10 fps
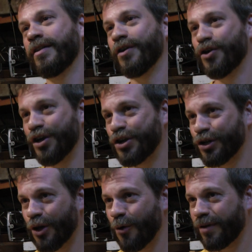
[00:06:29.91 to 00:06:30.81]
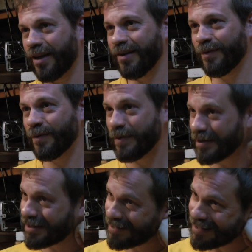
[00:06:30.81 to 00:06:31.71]
the hooded cloak, and
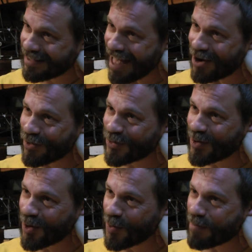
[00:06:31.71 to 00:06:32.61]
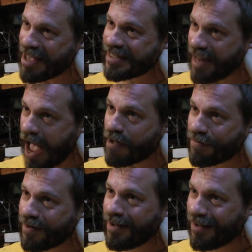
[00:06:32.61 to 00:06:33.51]
stand on the street corner with my
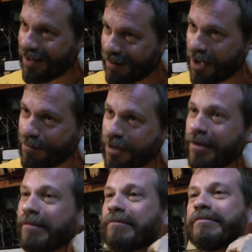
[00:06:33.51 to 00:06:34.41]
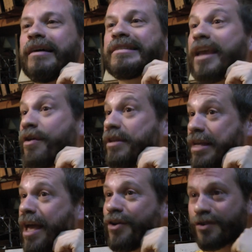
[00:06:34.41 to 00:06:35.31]
staff it might be and scare the
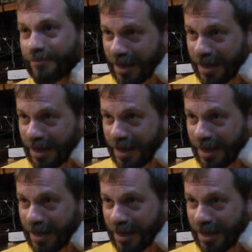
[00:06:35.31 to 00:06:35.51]
teenagers.